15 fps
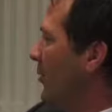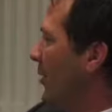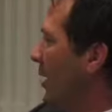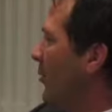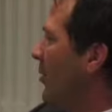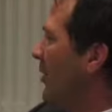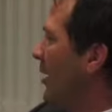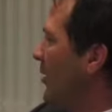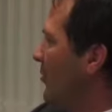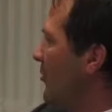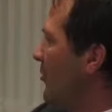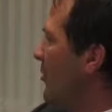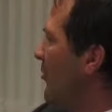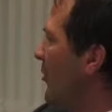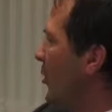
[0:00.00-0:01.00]

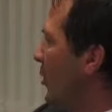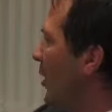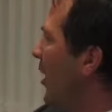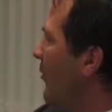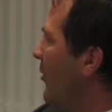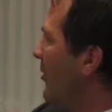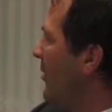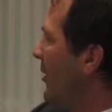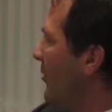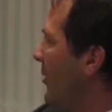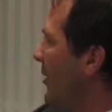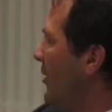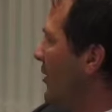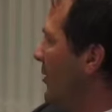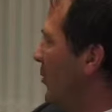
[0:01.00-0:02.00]
applications that require it. And I
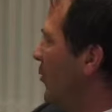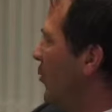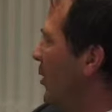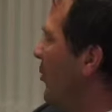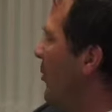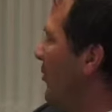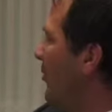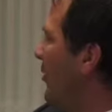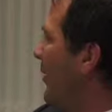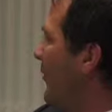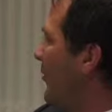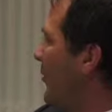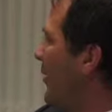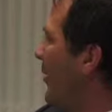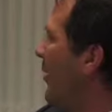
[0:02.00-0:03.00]
think one will serve
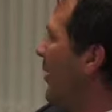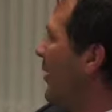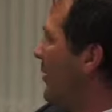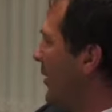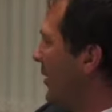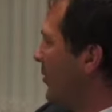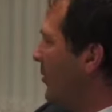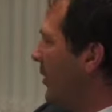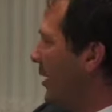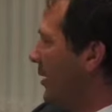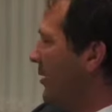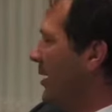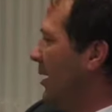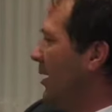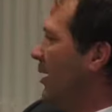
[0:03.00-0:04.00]
as the other, and it'll be
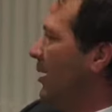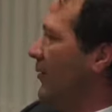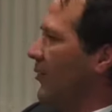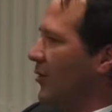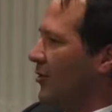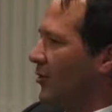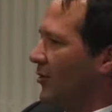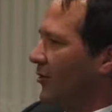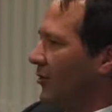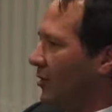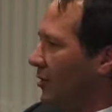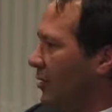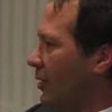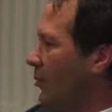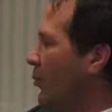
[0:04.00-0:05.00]
a virtuous
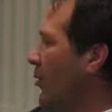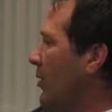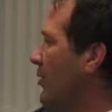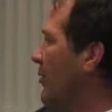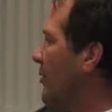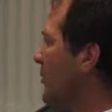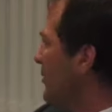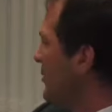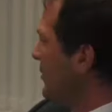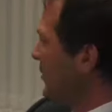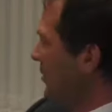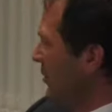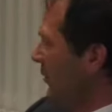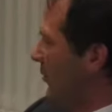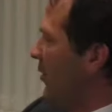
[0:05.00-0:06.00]
circle upwards,
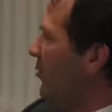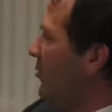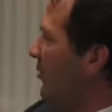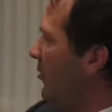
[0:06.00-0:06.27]
a virtuous